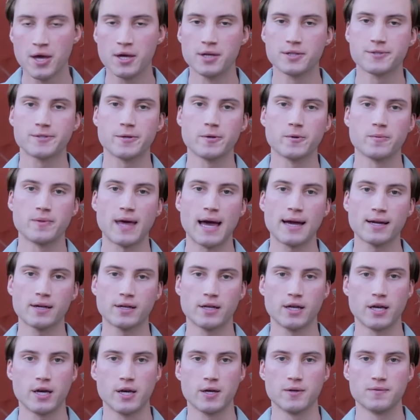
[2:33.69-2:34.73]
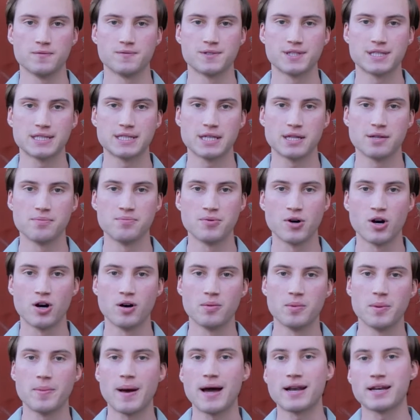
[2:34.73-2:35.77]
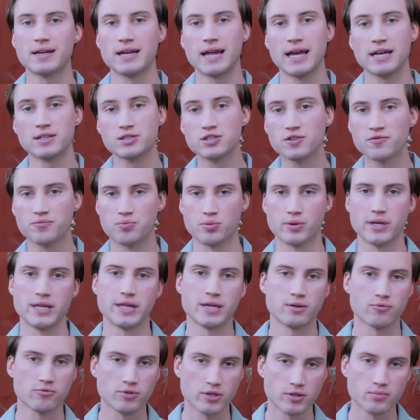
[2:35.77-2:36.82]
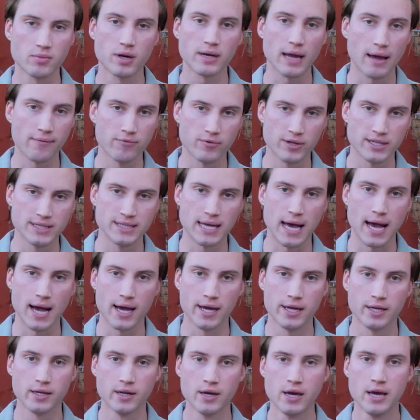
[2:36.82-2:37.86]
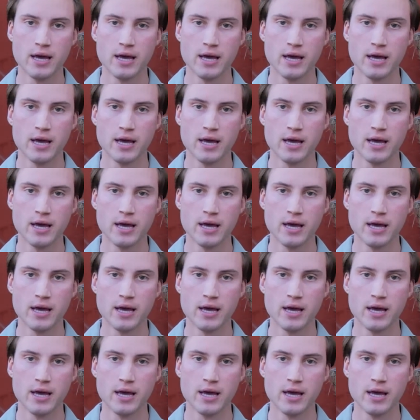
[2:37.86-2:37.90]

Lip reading: so that gives the bulb about an inch of breathing room on every side.